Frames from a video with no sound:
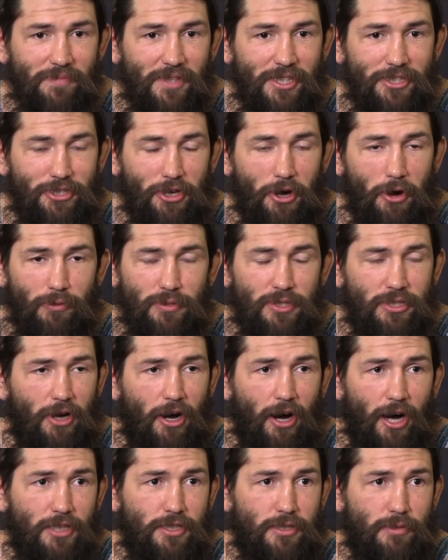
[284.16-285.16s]
so it was
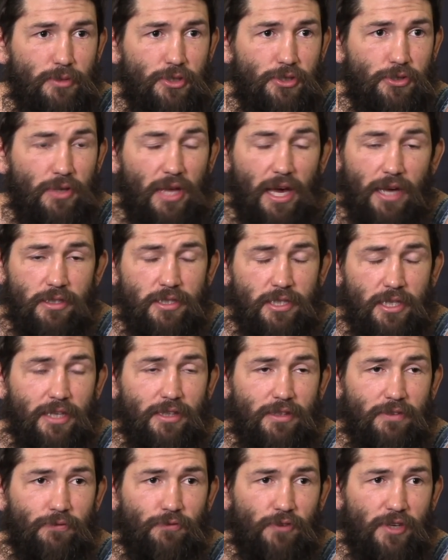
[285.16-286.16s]
awesome to do that. To
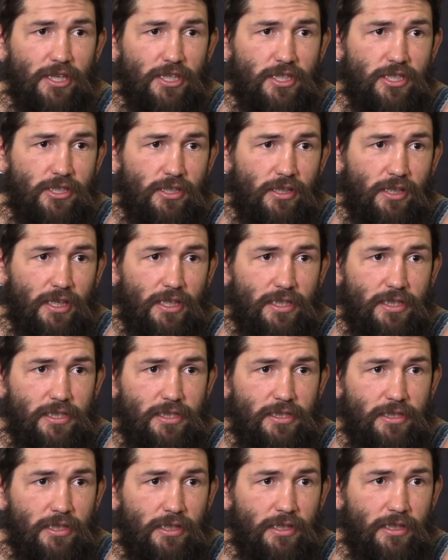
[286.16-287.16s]
get the finish
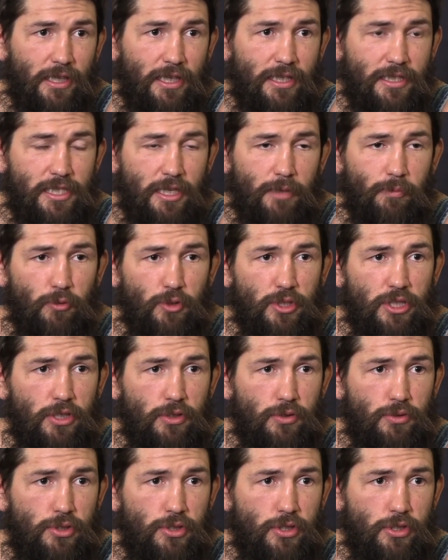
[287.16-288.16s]
against against him was
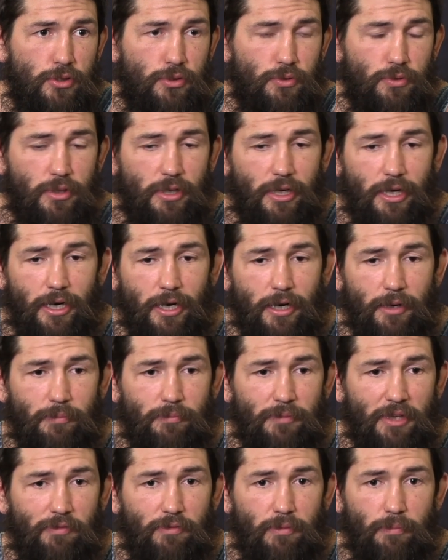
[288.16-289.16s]
huge too,
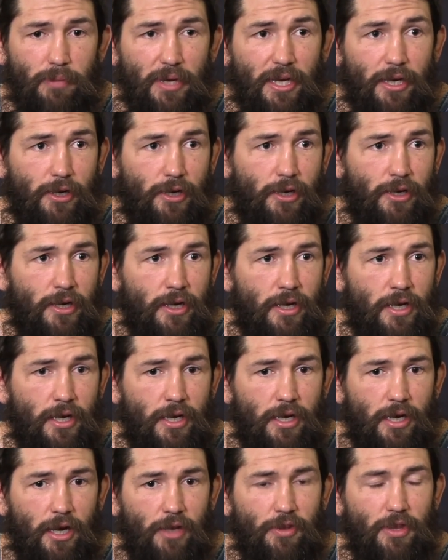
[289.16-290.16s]
um, even bigger.
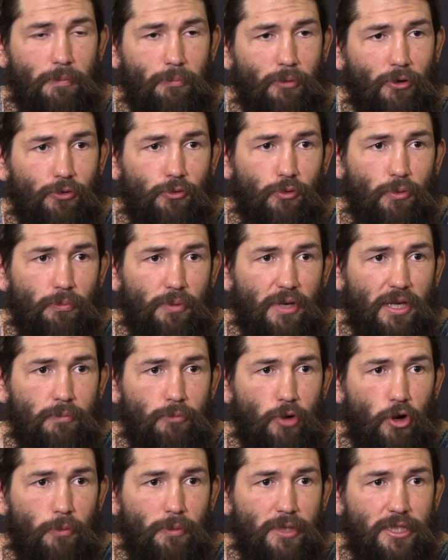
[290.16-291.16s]
Uh, they both were big
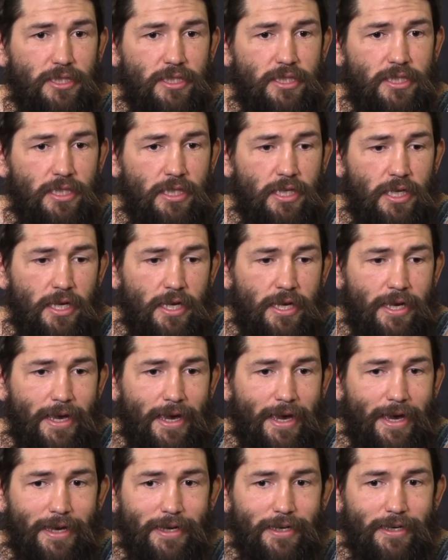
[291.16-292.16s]
moments,
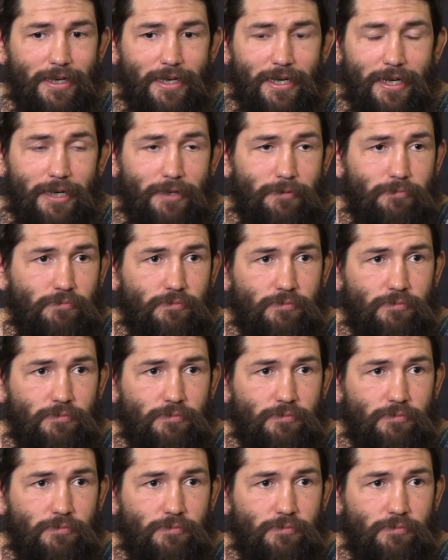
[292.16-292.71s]
and uh,